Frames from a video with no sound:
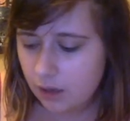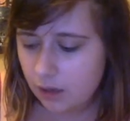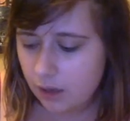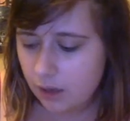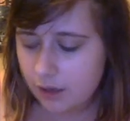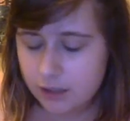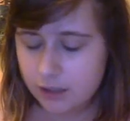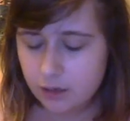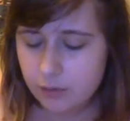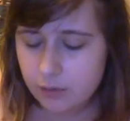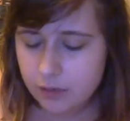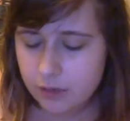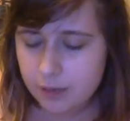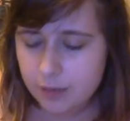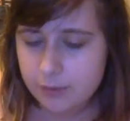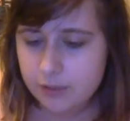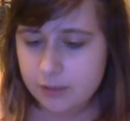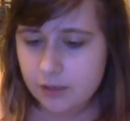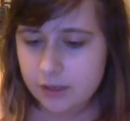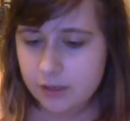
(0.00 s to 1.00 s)
I don't know what the name of
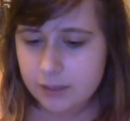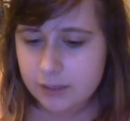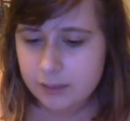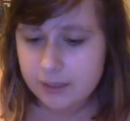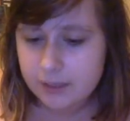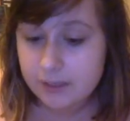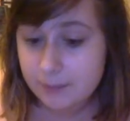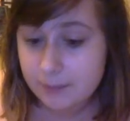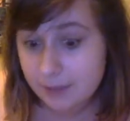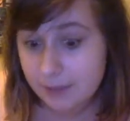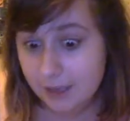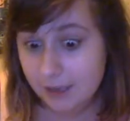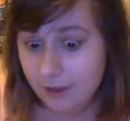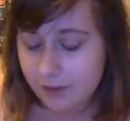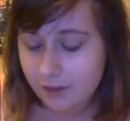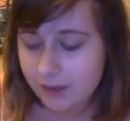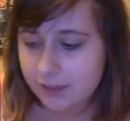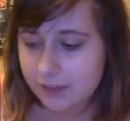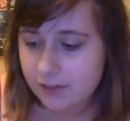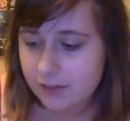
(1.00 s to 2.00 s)
the song is, but it's a Billie
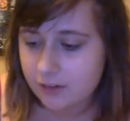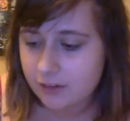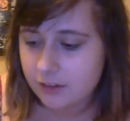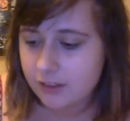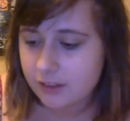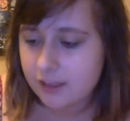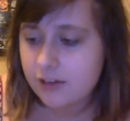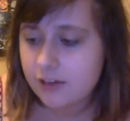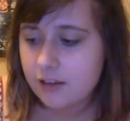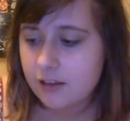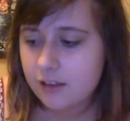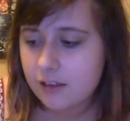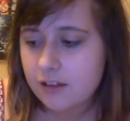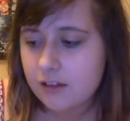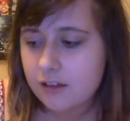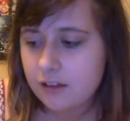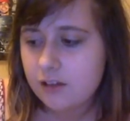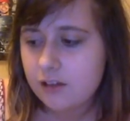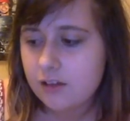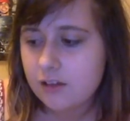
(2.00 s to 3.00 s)
Holiday song, and it's like,
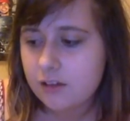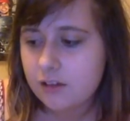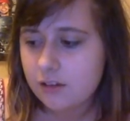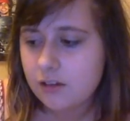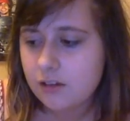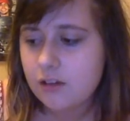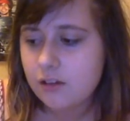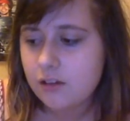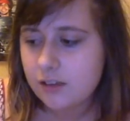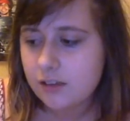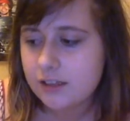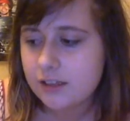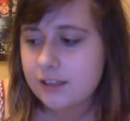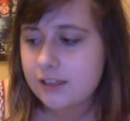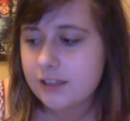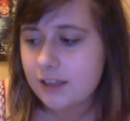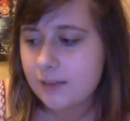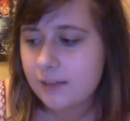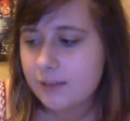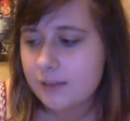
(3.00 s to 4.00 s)
nothing you can do, 'cause
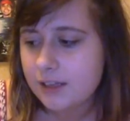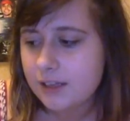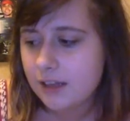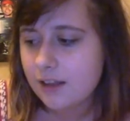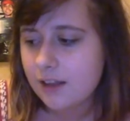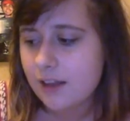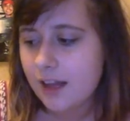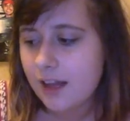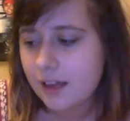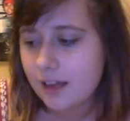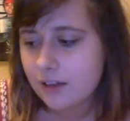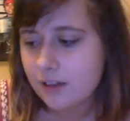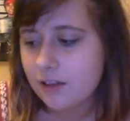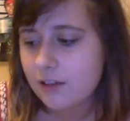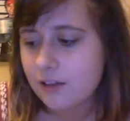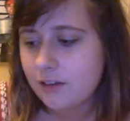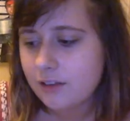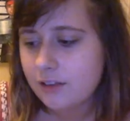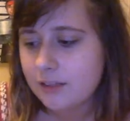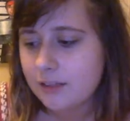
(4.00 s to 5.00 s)
I'm stuck like
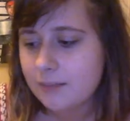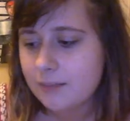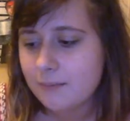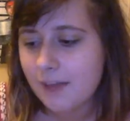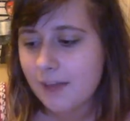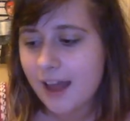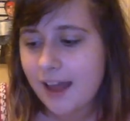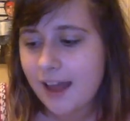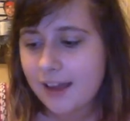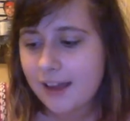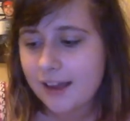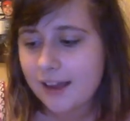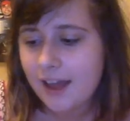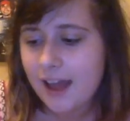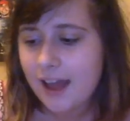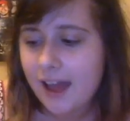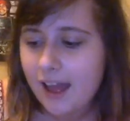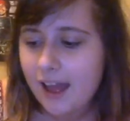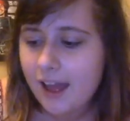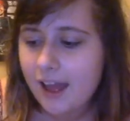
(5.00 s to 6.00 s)
glue to my
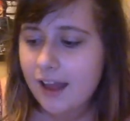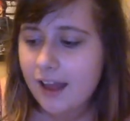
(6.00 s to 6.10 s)
guy.